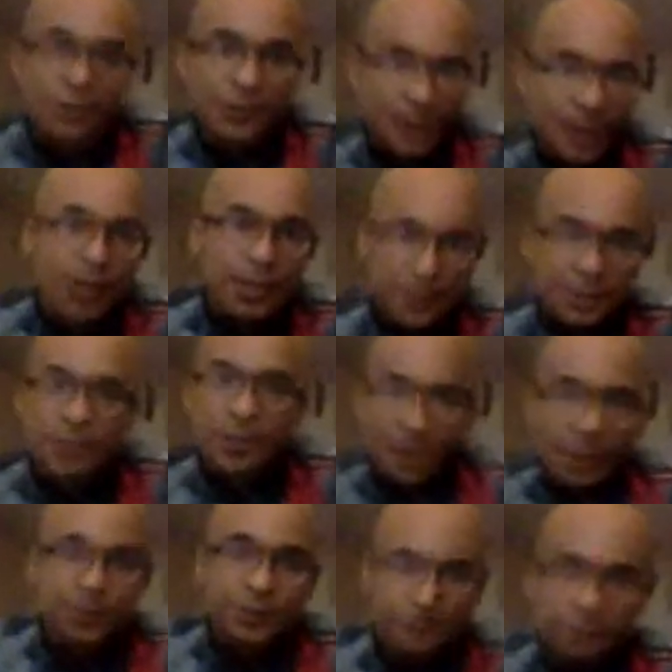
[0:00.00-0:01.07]
your eyes call
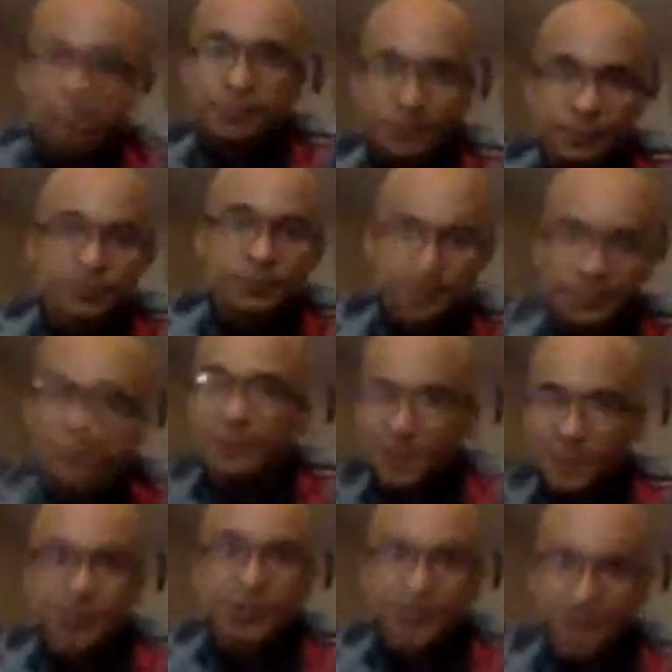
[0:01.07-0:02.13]
it
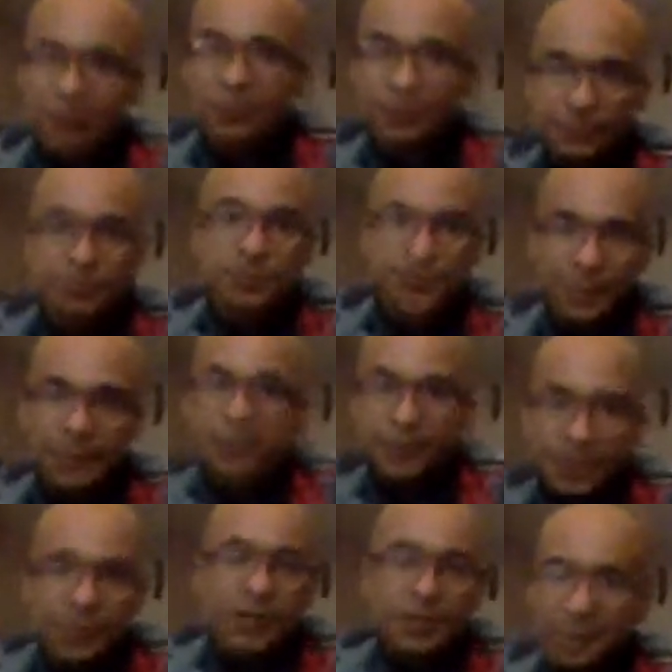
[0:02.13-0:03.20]
yellow.
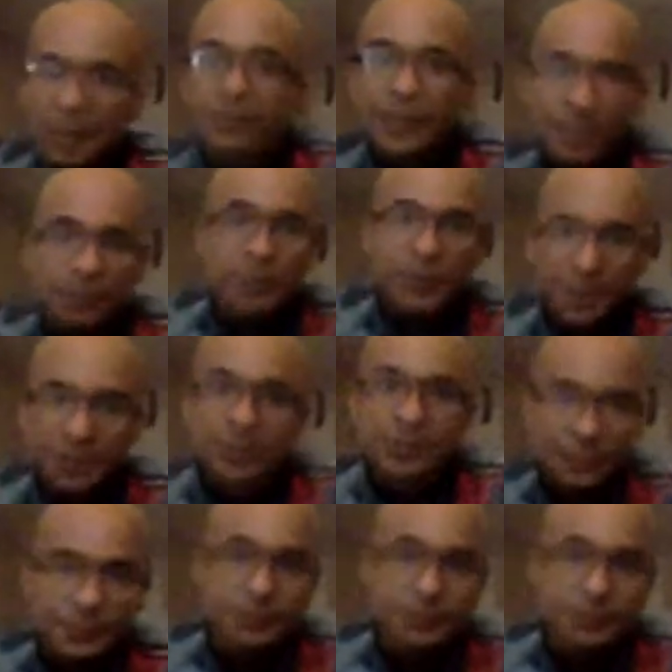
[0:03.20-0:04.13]
Above that point,